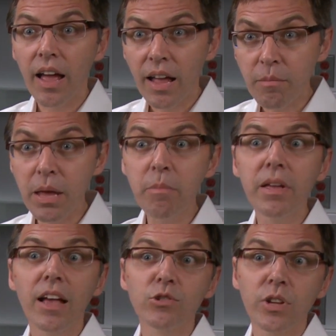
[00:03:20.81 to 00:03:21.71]
And
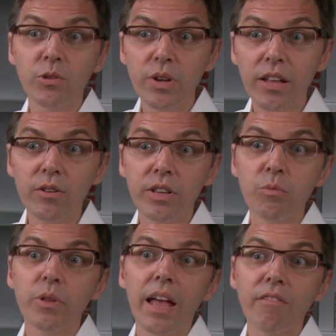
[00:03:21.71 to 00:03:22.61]
maybe actually together they
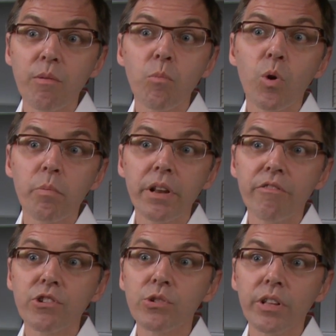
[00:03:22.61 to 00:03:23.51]
would have a more
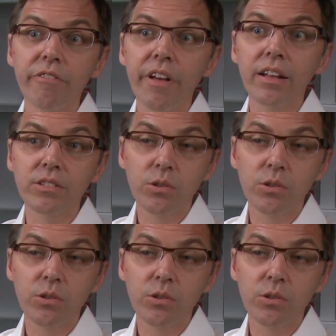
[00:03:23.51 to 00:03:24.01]
beneficial effect.